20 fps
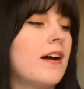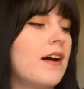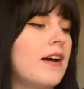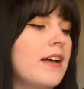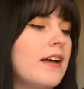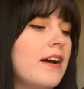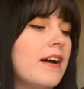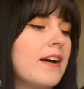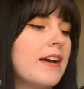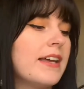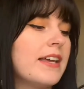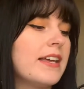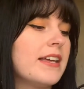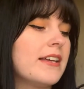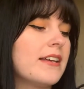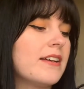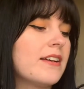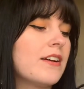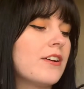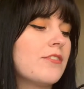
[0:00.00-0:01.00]

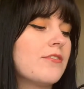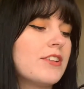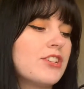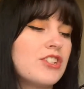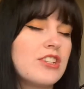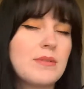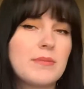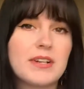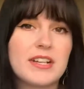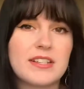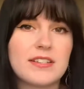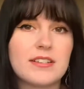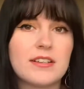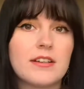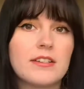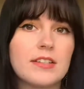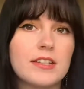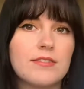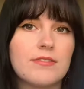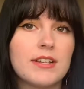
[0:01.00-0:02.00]
I originally, when I
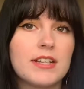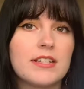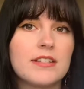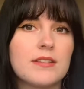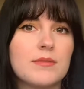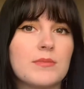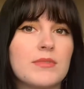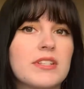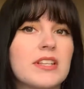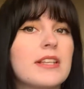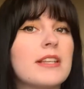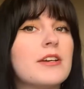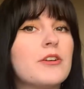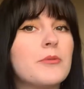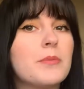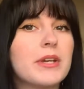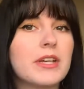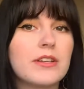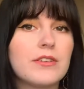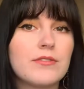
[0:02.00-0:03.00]
started reading them, was a little
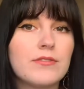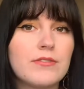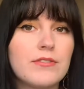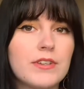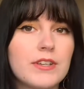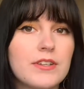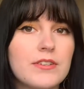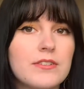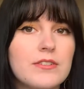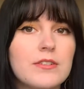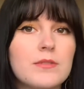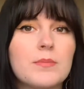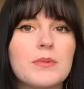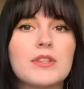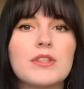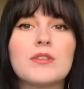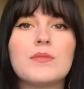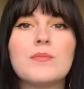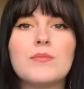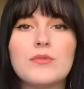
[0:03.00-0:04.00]
bit confused,
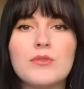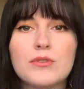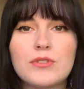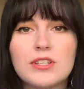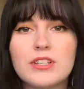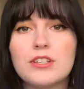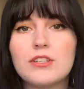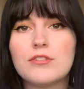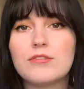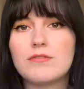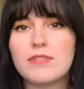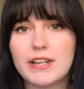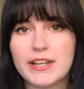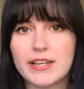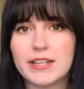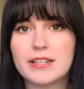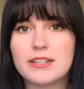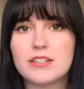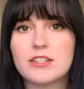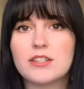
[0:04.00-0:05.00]
but the more that you
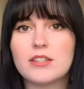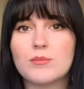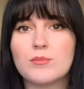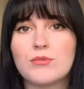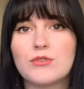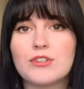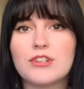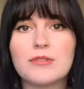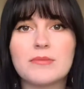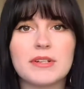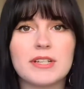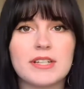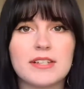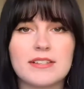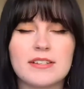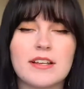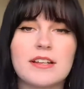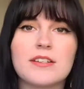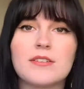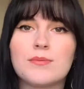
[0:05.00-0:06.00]
read, the more you
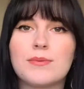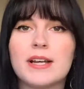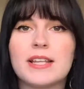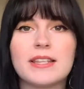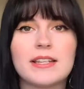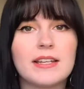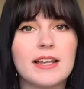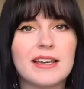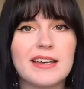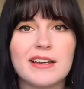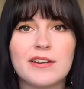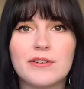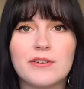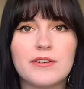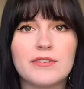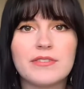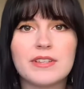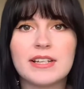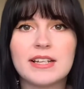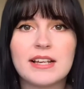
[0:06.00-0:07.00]
understand where the layout
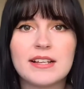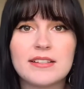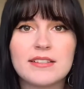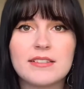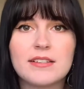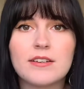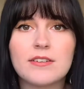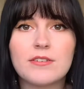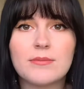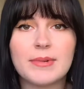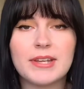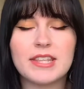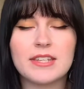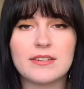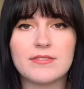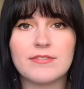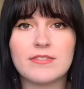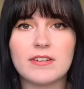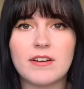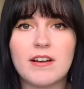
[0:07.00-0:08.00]
of the lands are and where the
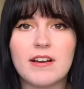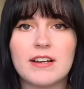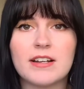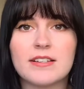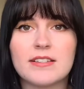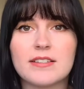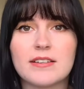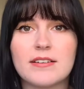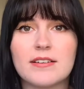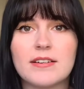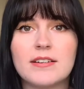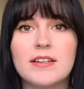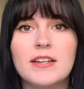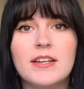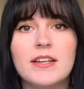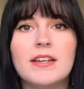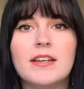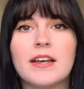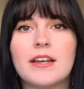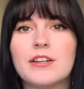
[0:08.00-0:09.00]
different islands are
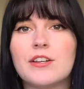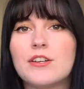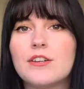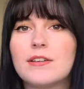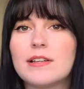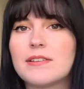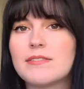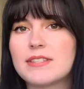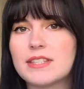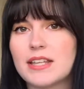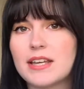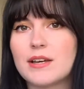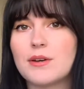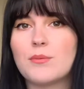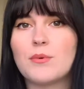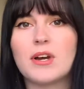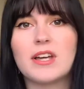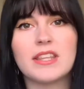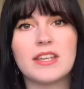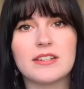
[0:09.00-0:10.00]
and who lives there,
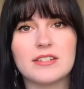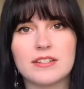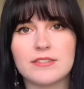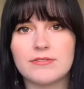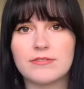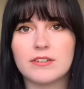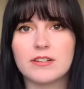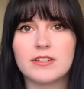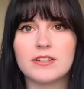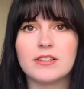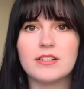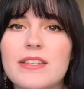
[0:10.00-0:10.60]
why they're different.